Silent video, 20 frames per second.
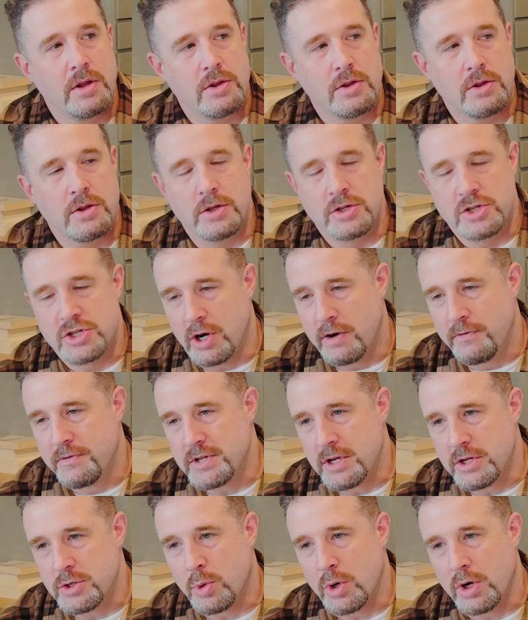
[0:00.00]
the
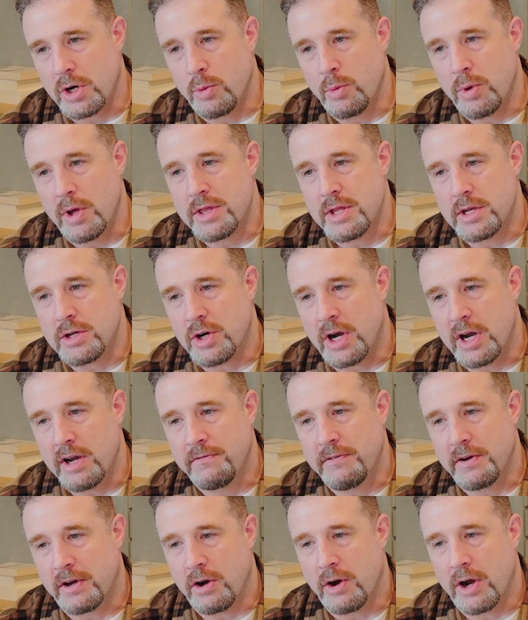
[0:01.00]
surface I was working with and trying to
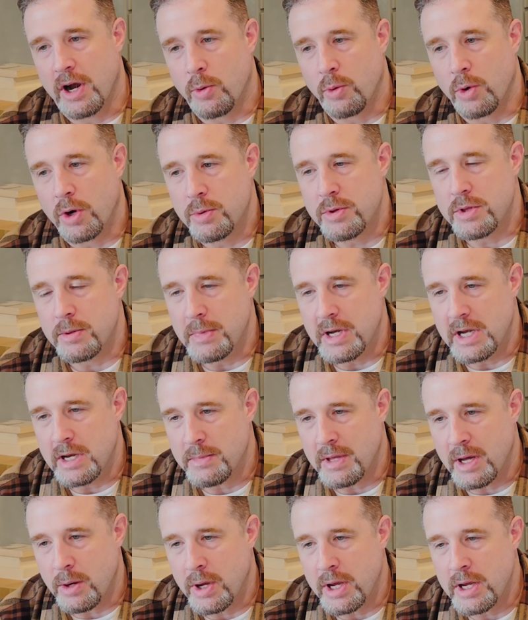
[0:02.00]
figure out how to work with the medium
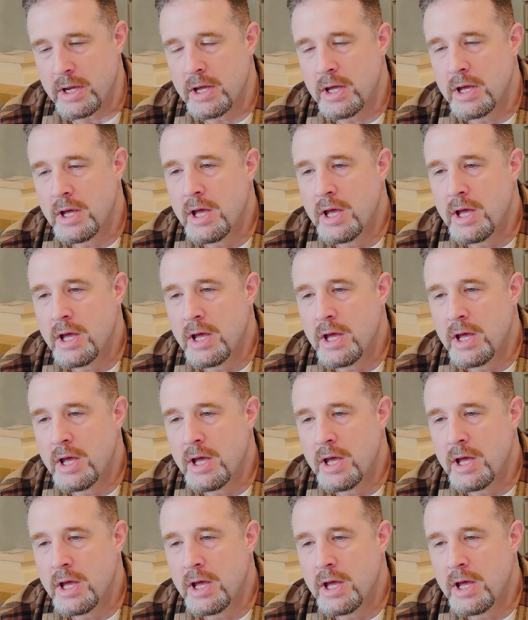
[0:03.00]
that way.